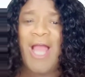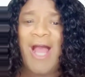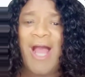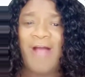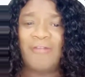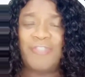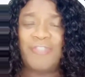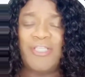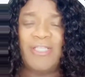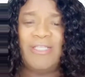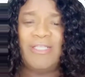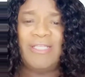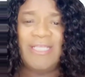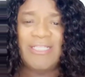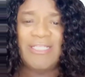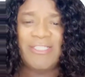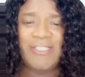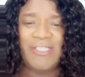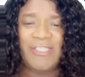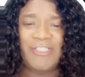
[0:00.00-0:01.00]
to
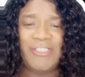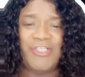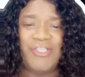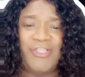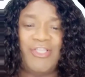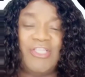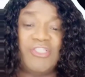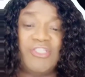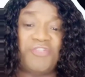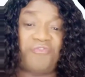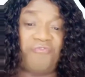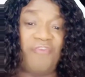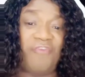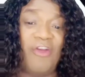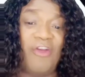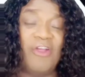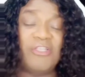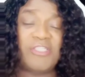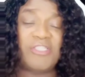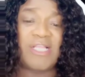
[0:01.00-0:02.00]
listen to this
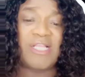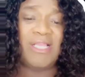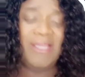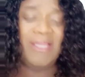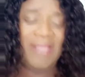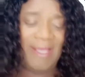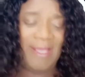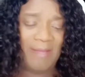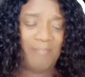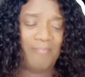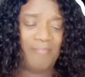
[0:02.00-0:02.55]
first clip.